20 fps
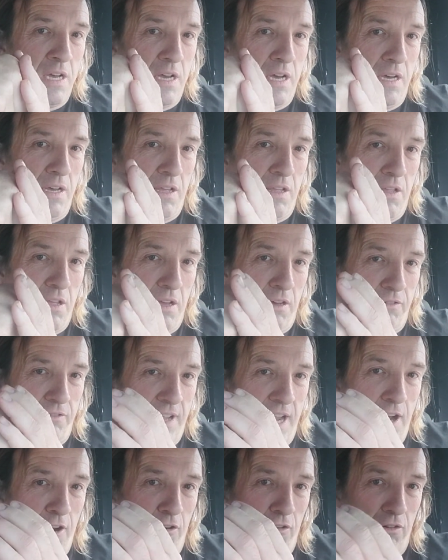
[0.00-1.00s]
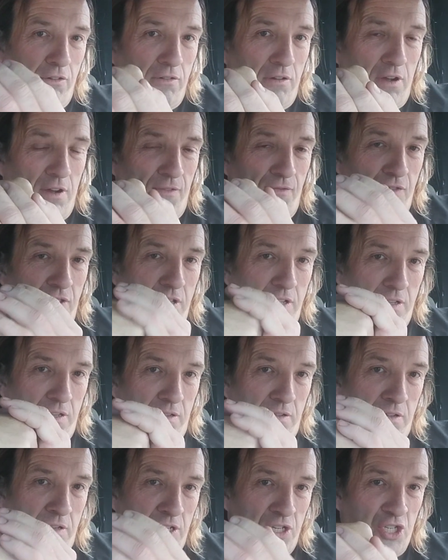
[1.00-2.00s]
a layer of
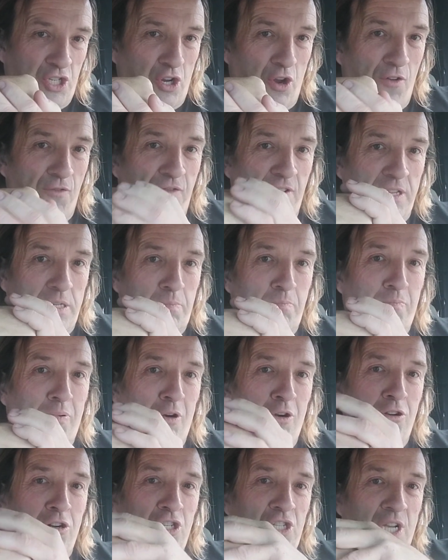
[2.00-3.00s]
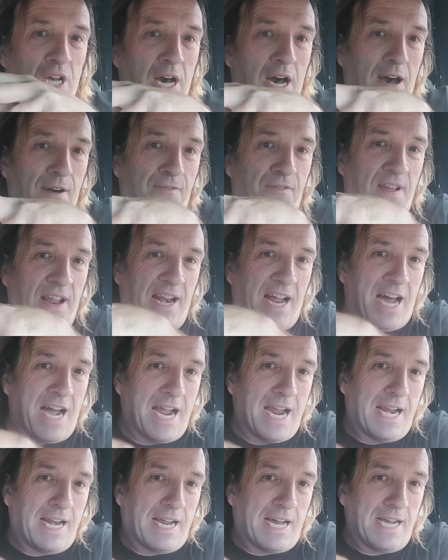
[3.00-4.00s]
the surface burns off and
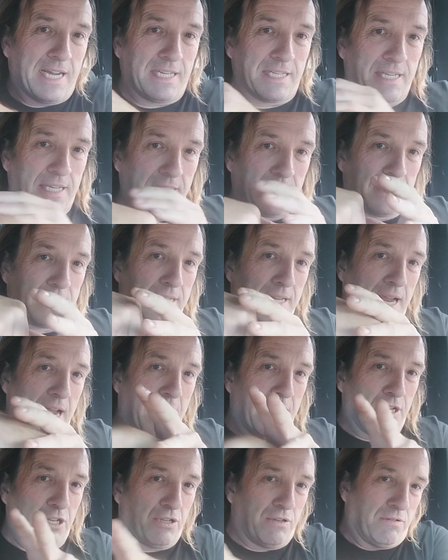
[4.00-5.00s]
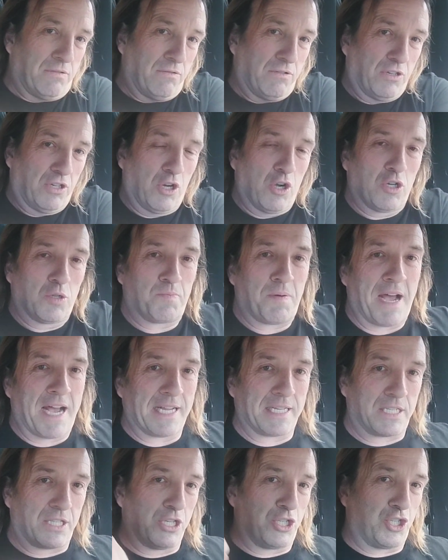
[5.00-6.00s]
ionizes and goes
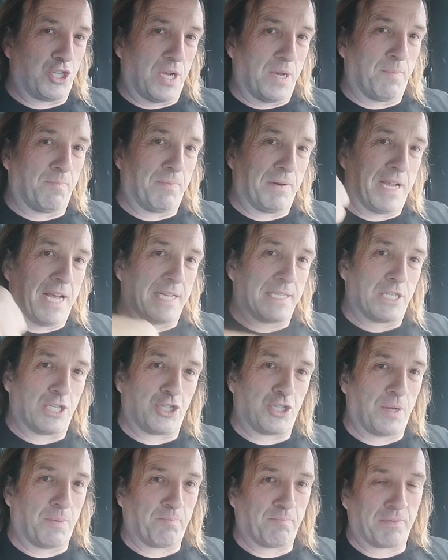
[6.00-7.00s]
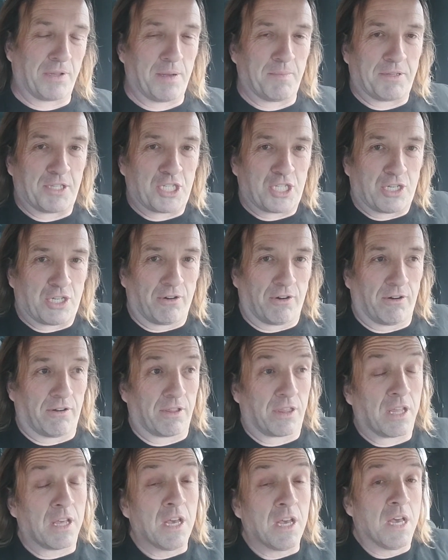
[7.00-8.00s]
past the ship, and as the ship plummets to
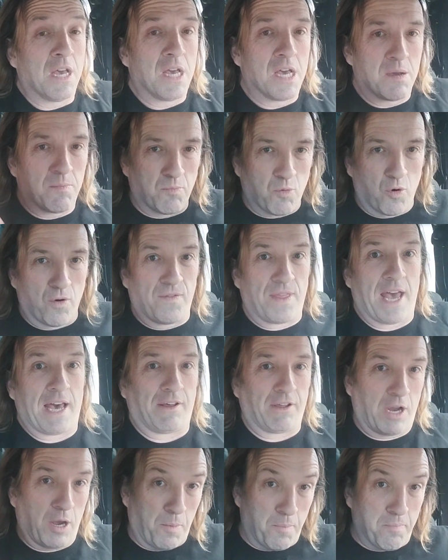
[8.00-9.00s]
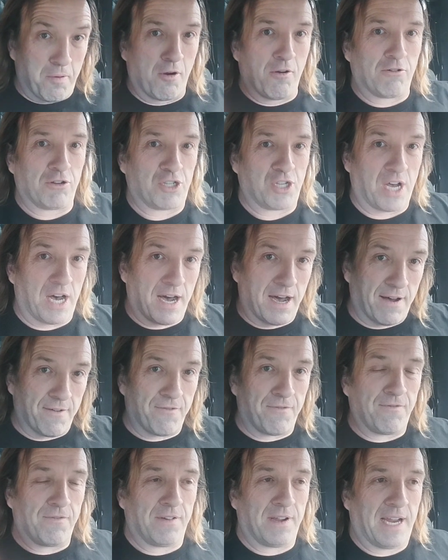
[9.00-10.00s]
Earth, more of that layer burns
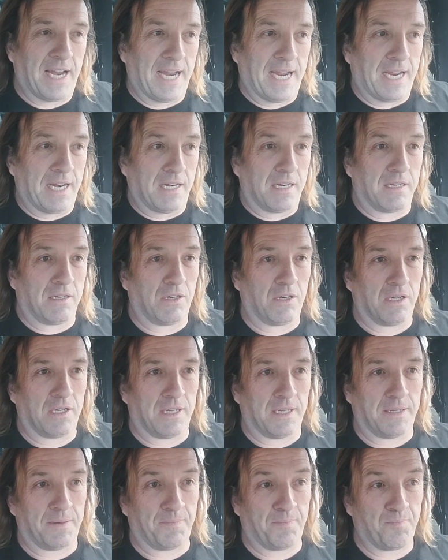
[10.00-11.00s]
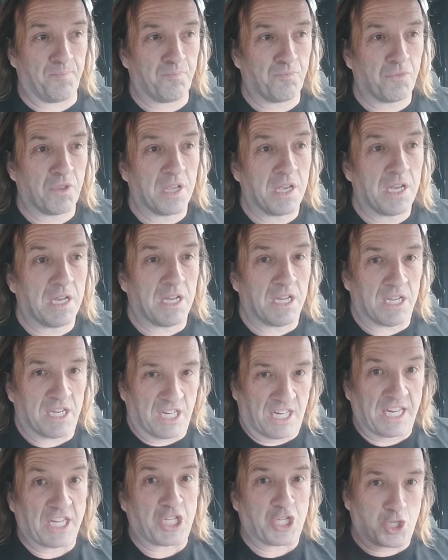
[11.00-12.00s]
off and
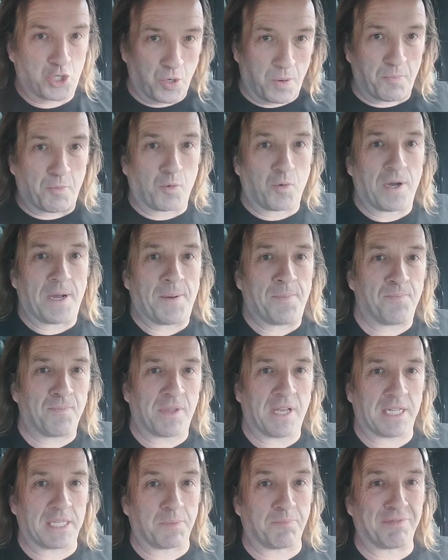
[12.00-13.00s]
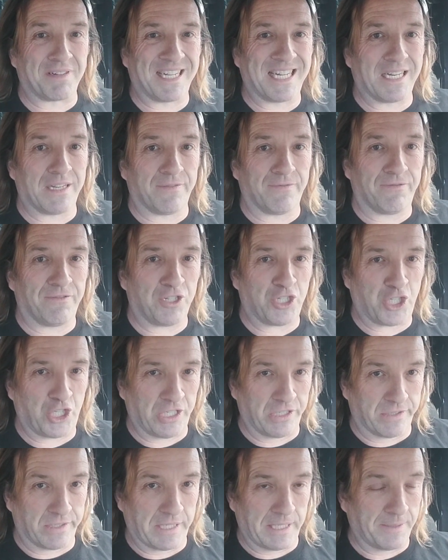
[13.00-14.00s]
gets stripped away. That's ablative
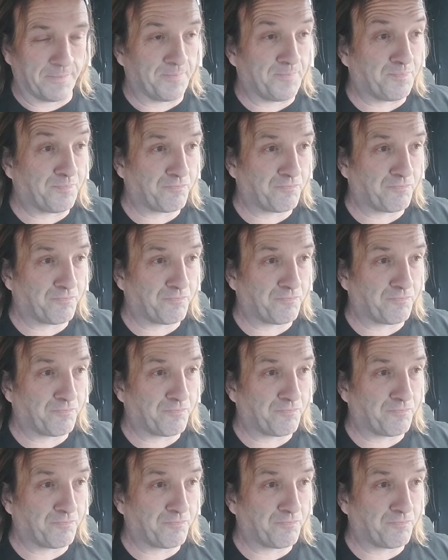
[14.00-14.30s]
shielding.